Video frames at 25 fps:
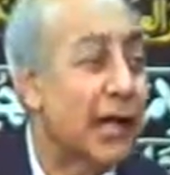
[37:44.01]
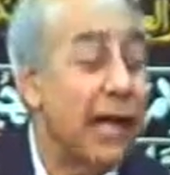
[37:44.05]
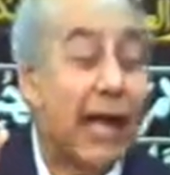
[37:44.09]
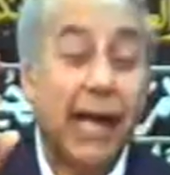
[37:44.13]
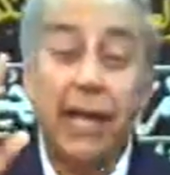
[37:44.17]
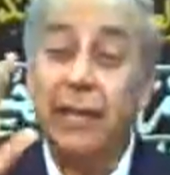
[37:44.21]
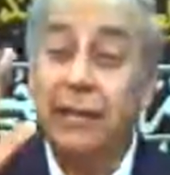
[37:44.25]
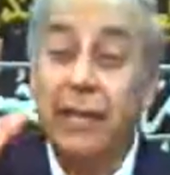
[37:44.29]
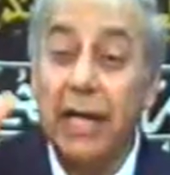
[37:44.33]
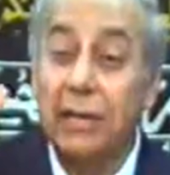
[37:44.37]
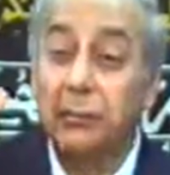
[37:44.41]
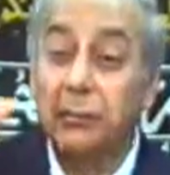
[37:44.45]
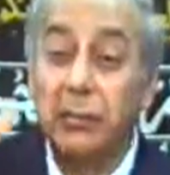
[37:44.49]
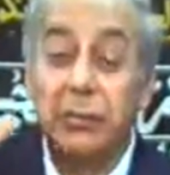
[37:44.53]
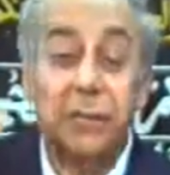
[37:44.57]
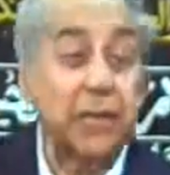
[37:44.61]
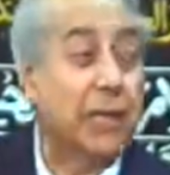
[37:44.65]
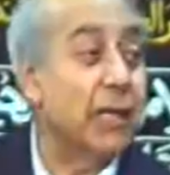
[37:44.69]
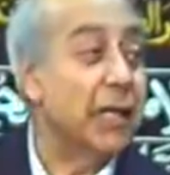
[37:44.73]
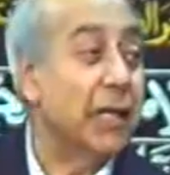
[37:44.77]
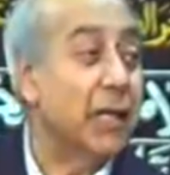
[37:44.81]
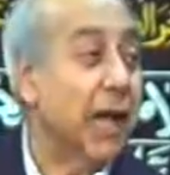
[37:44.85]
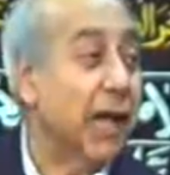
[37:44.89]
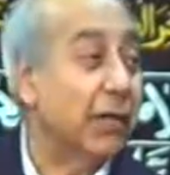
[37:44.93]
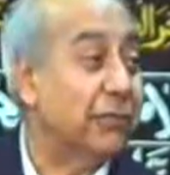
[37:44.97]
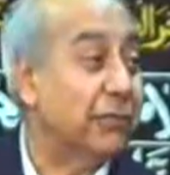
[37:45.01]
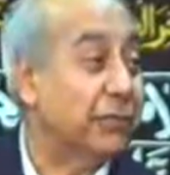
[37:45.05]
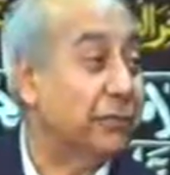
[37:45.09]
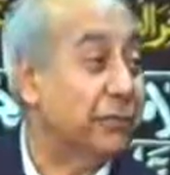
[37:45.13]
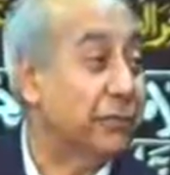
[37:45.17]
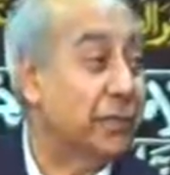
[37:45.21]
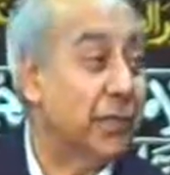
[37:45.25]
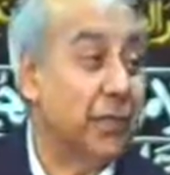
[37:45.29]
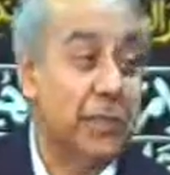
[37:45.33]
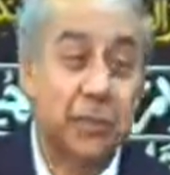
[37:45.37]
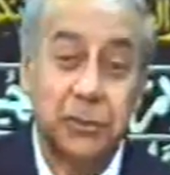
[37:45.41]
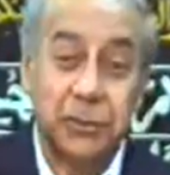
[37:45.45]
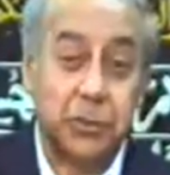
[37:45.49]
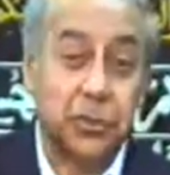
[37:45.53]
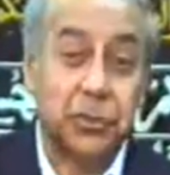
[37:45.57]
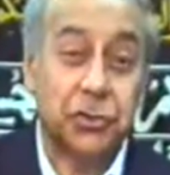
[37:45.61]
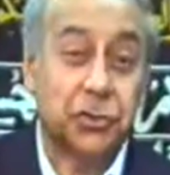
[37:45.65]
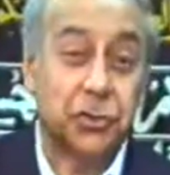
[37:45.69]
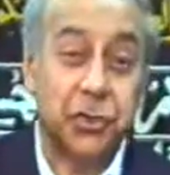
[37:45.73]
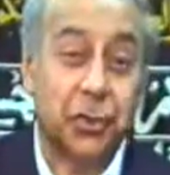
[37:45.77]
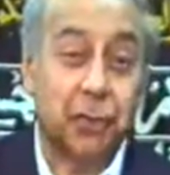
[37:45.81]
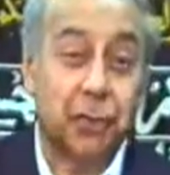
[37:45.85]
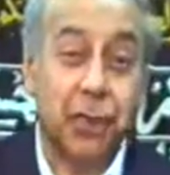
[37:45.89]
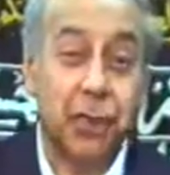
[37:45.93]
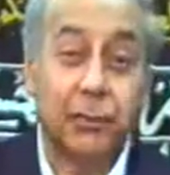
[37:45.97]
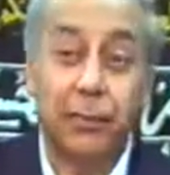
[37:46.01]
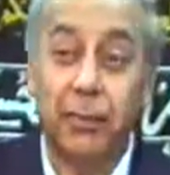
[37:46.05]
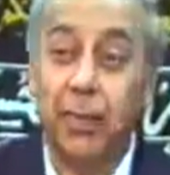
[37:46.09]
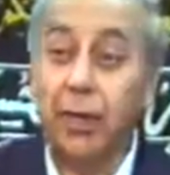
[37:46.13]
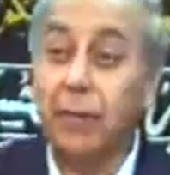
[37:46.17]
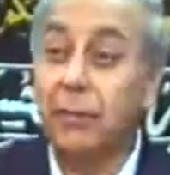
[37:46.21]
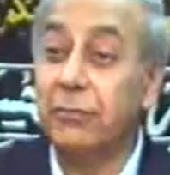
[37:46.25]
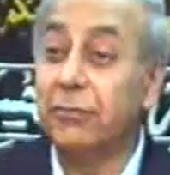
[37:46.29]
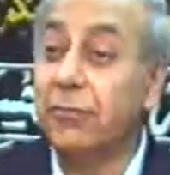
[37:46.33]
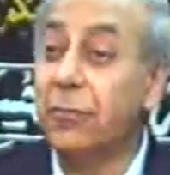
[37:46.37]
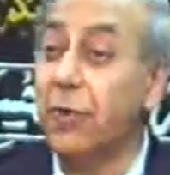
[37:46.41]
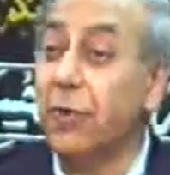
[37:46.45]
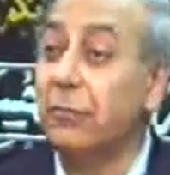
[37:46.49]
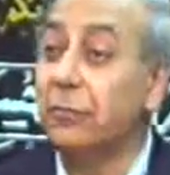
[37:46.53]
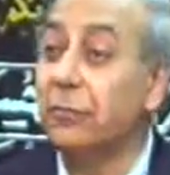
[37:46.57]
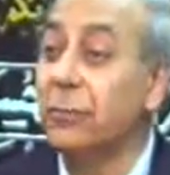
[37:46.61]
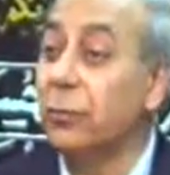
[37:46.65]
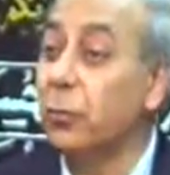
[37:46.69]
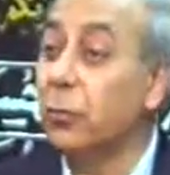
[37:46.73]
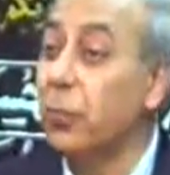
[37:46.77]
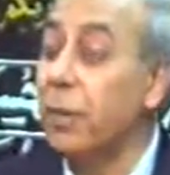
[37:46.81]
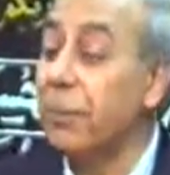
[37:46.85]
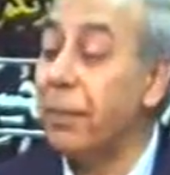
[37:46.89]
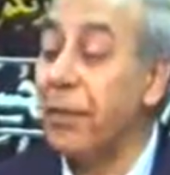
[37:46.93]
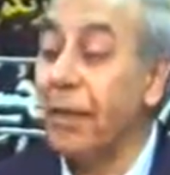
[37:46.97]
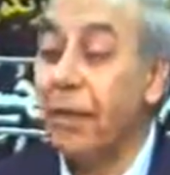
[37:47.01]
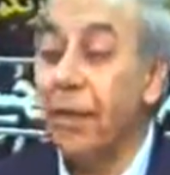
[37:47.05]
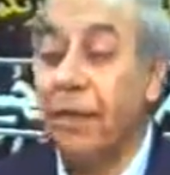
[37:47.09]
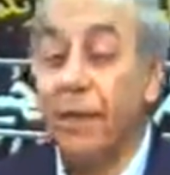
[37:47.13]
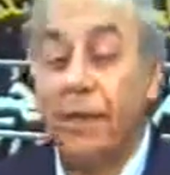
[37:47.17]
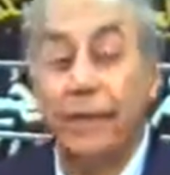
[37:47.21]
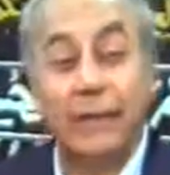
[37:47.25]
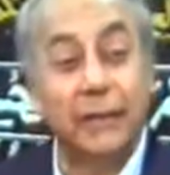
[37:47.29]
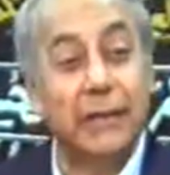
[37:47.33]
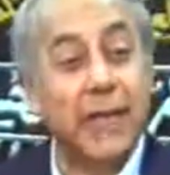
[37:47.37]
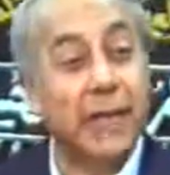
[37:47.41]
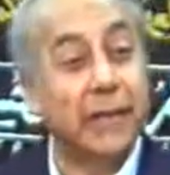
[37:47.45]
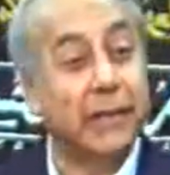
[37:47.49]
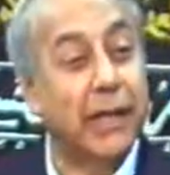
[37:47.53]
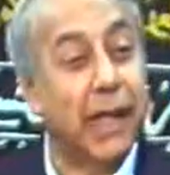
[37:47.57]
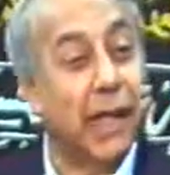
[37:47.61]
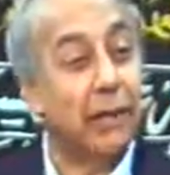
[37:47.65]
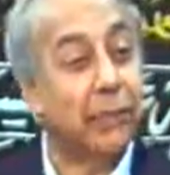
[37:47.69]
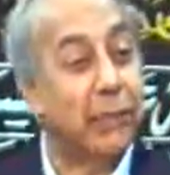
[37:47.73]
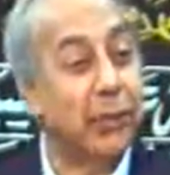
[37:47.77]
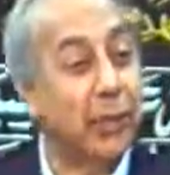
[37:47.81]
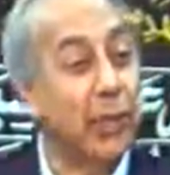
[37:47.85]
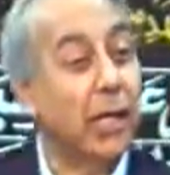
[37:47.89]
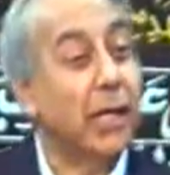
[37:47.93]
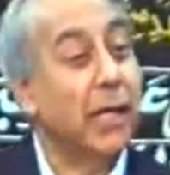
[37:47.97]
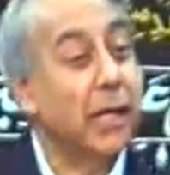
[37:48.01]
and that was enough to stop him from whipping that camel.